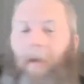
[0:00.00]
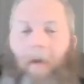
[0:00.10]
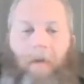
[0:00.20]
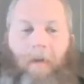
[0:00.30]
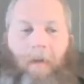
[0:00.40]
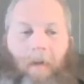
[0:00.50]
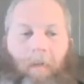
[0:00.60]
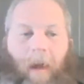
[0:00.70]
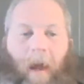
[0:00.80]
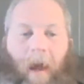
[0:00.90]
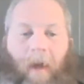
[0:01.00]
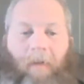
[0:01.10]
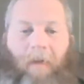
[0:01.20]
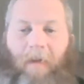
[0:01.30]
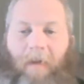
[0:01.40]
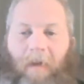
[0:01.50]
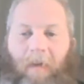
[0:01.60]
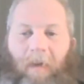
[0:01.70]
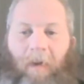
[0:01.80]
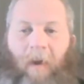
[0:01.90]
There's about half the snow
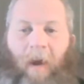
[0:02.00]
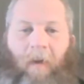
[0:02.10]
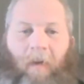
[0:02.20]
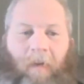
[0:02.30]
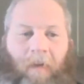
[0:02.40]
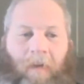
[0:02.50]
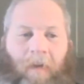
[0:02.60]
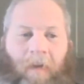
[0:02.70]
on the ground that was on the